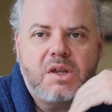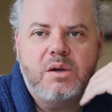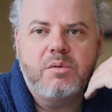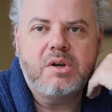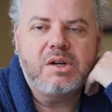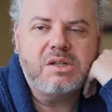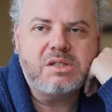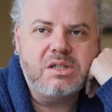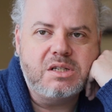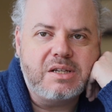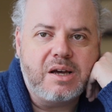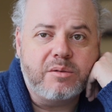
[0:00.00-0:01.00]
we're going to see
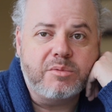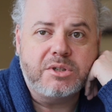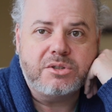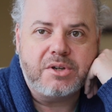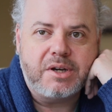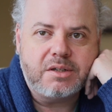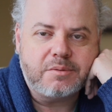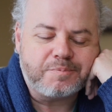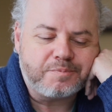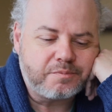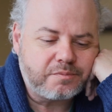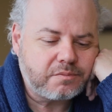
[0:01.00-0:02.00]
a downward trend.
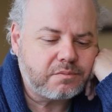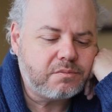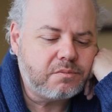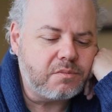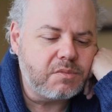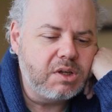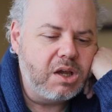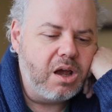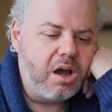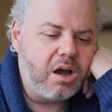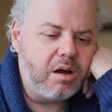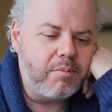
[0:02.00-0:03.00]

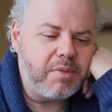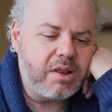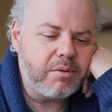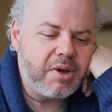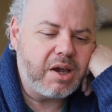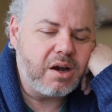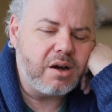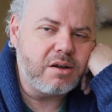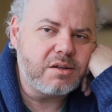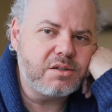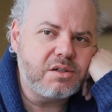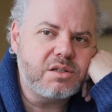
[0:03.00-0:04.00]
By the way, I also